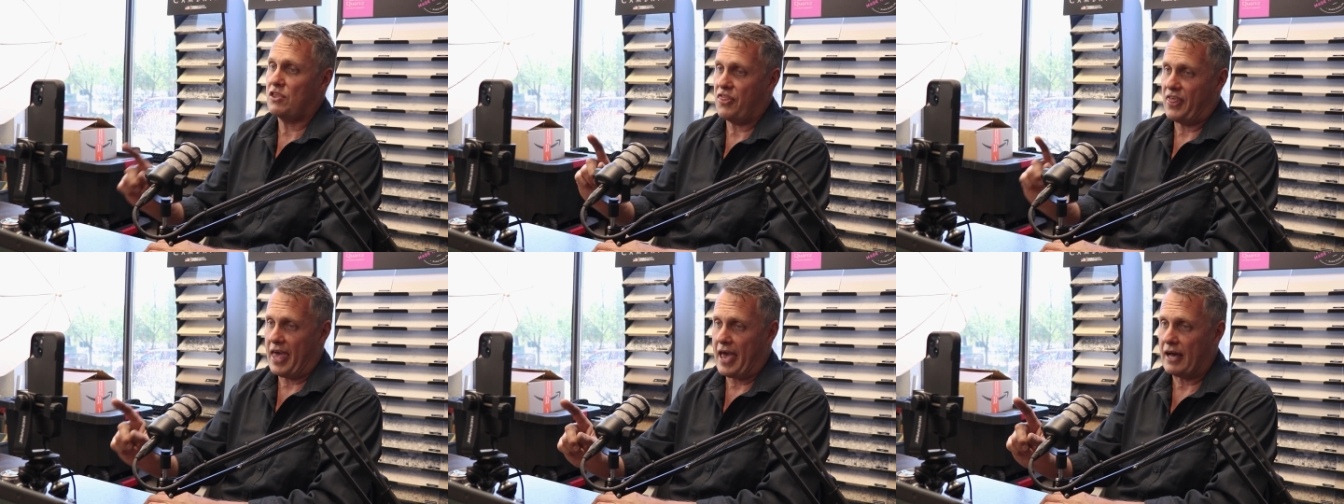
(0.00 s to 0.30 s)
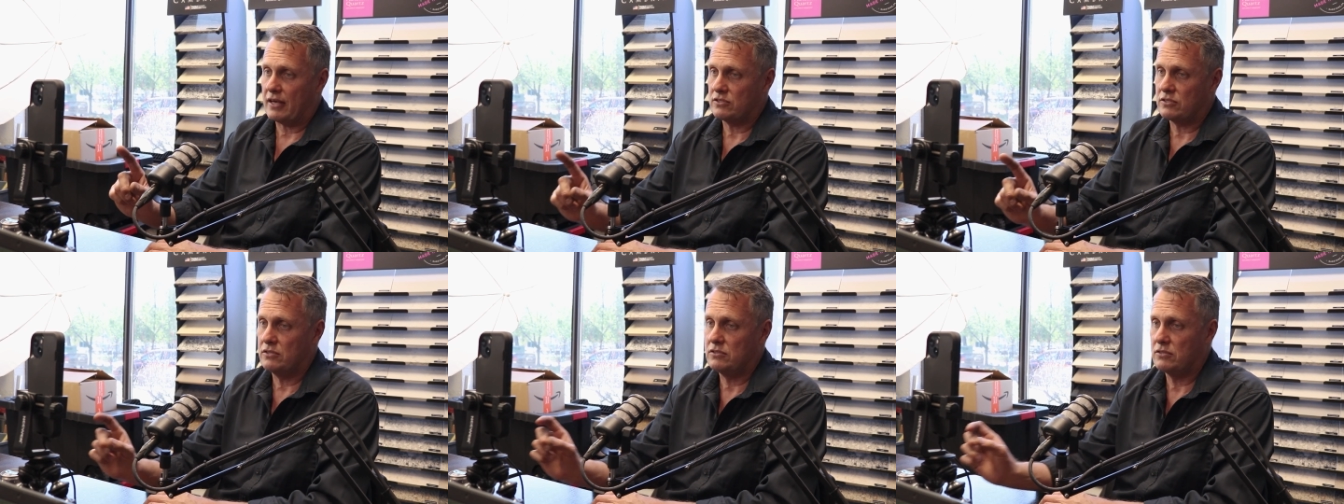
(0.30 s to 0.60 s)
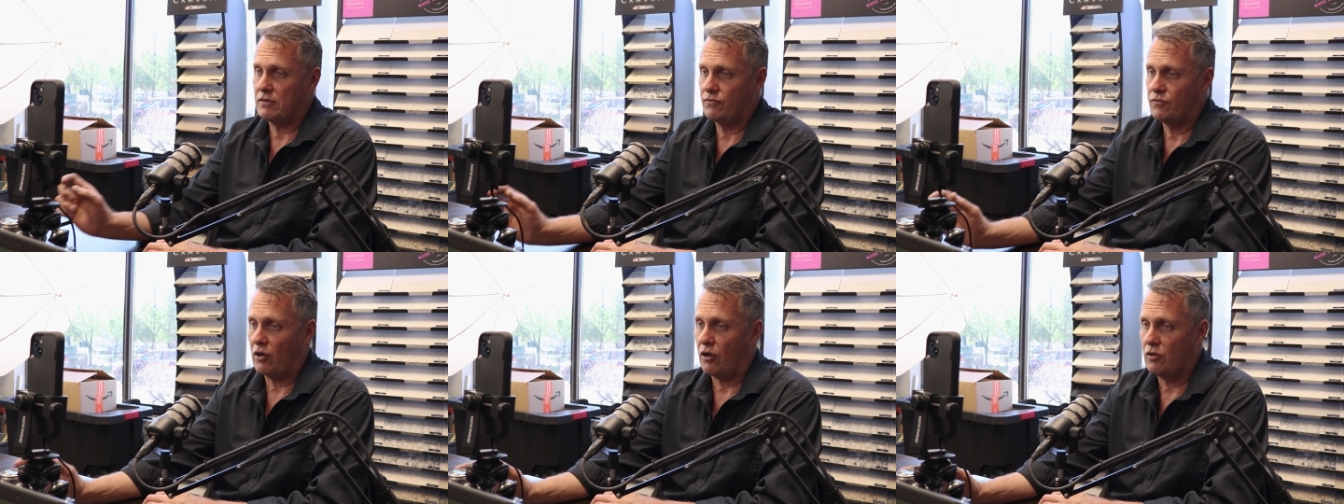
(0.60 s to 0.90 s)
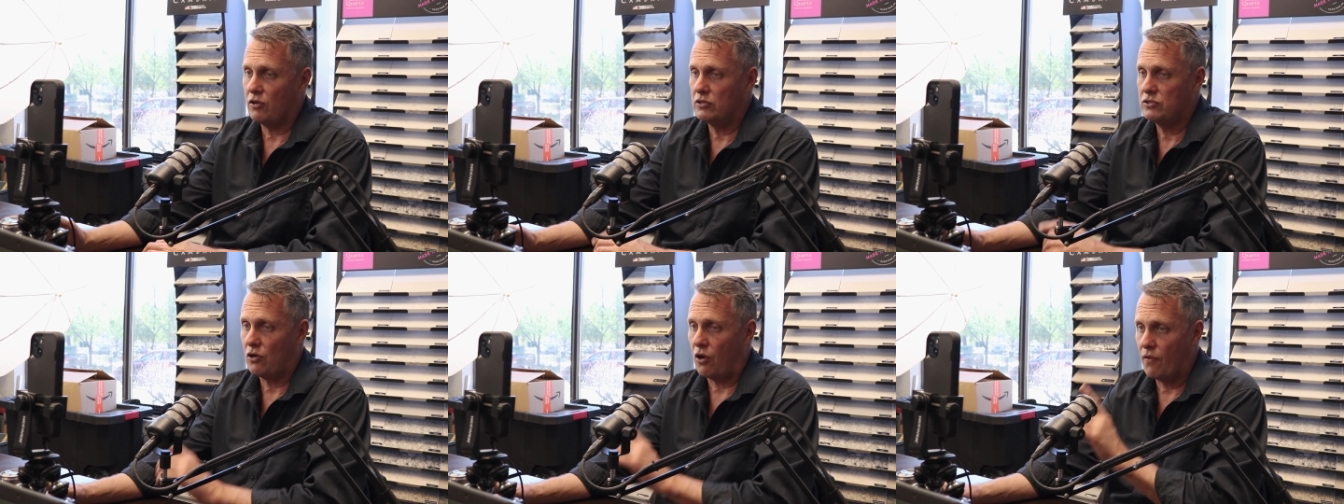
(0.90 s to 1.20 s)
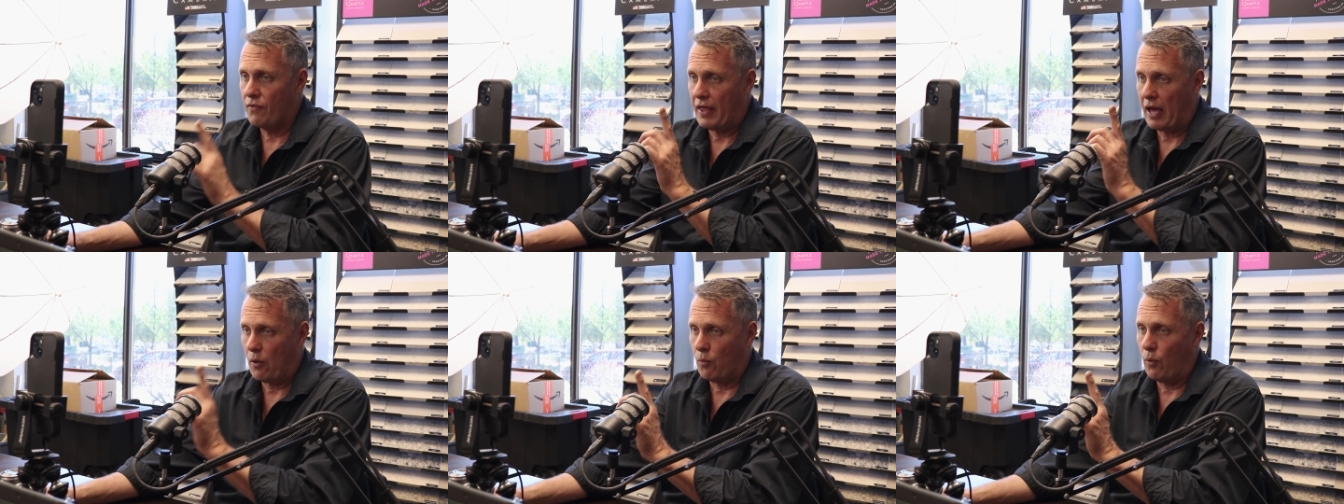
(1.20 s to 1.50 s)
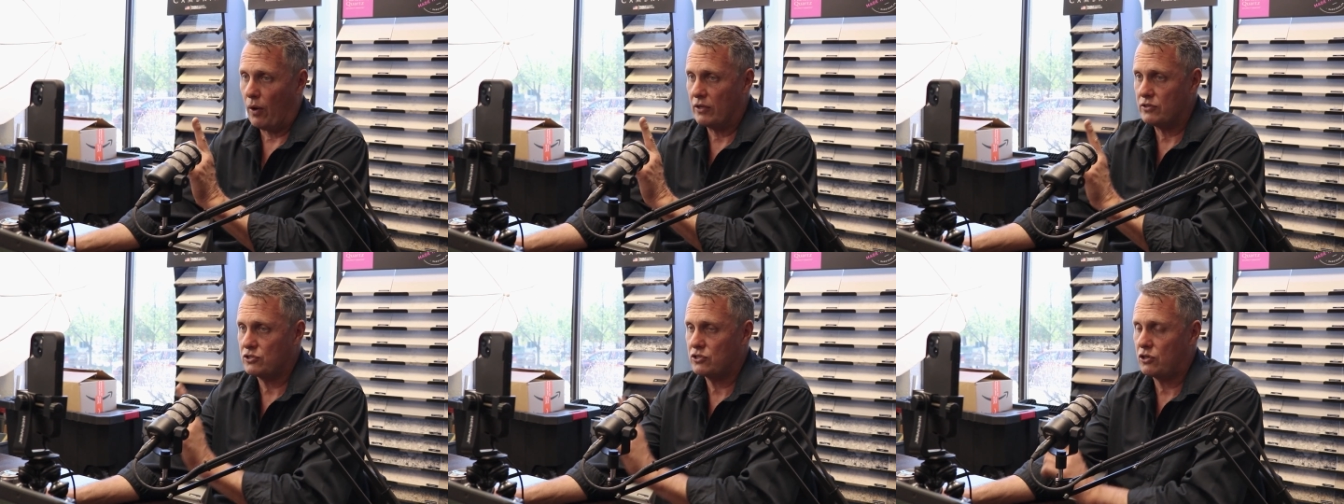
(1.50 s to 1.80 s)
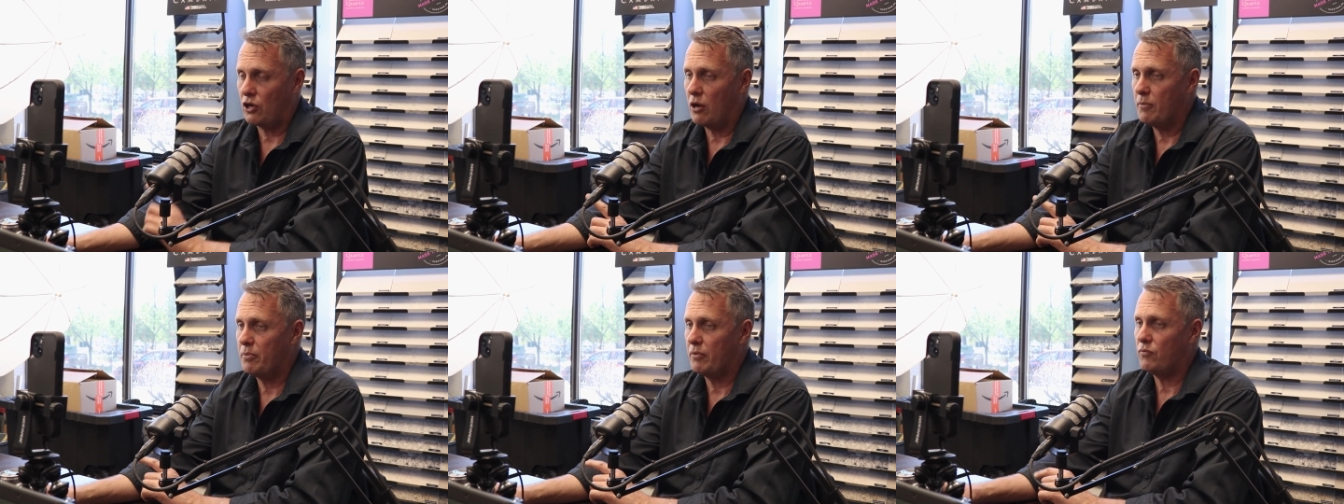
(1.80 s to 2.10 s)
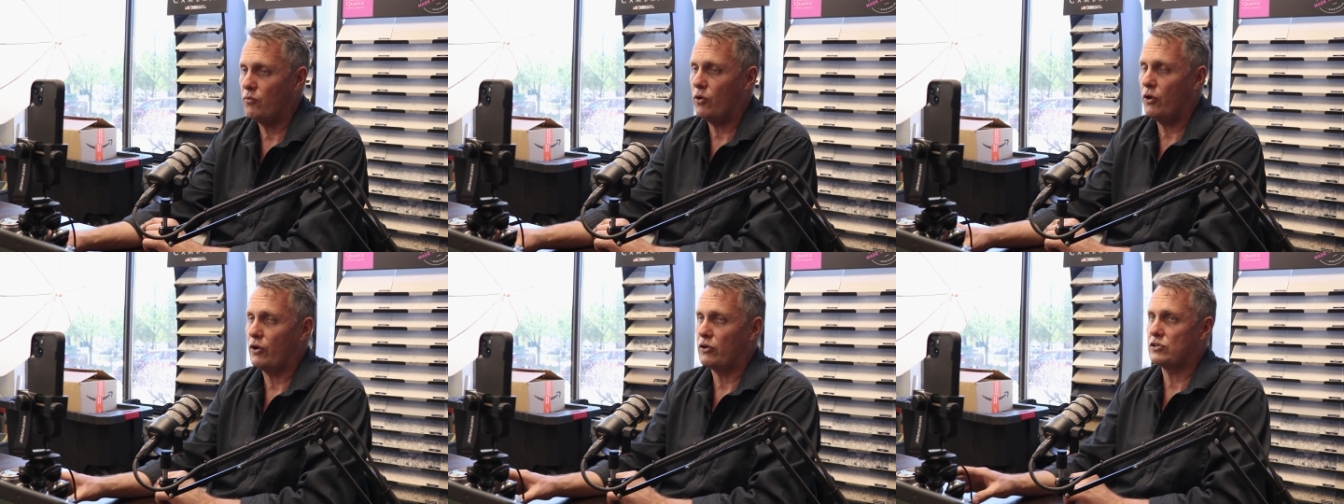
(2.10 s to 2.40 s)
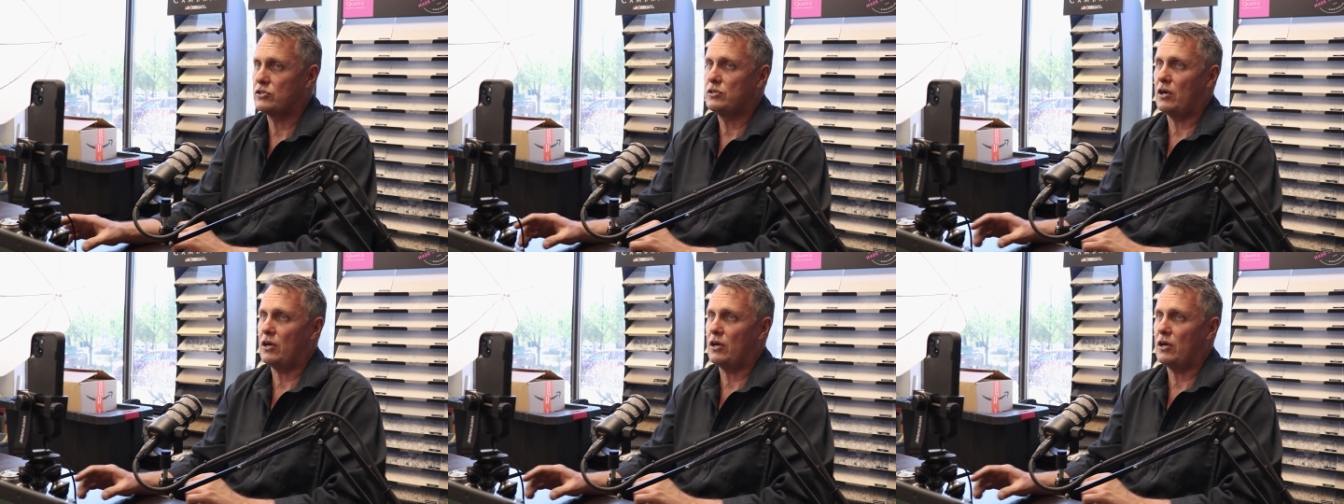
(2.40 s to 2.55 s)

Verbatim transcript: thousands of dollars on that one scope of work.